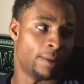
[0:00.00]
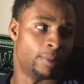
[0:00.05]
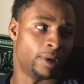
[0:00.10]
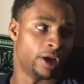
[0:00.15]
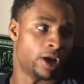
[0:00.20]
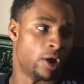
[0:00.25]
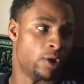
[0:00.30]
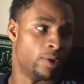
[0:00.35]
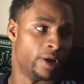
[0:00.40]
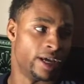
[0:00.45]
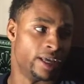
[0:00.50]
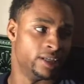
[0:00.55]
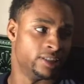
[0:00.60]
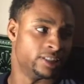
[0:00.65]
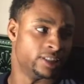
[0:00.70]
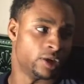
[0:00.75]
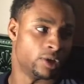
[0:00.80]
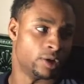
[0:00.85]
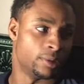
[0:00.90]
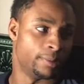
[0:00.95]
to bring your own
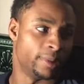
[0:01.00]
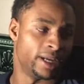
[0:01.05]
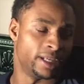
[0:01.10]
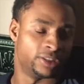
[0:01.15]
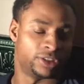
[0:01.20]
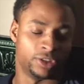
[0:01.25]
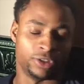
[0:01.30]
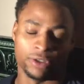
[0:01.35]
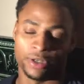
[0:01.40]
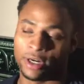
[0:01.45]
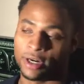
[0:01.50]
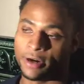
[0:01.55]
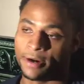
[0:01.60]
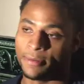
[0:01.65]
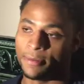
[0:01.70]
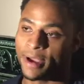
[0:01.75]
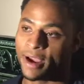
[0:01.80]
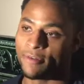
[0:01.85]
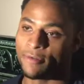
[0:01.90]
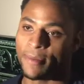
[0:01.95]
energy on the bench.
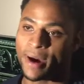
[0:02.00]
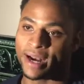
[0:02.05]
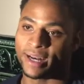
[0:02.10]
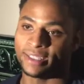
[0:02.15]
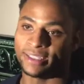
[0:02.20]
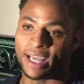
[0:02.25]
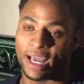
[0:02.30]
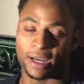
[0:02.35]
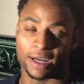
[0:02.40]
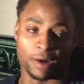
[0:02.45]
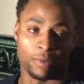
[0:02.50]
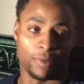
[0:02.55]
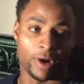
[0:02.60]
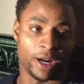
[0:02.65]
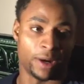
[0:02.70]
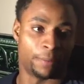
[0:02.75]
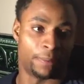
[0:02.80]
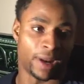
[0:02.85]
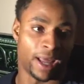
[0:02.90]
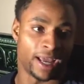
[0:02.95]
Everybody's got to come
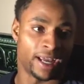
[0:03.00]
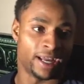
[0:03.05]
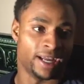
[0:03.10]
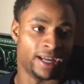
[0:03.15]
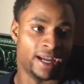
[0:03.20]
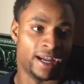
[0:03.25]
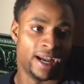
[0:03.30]
ready to play.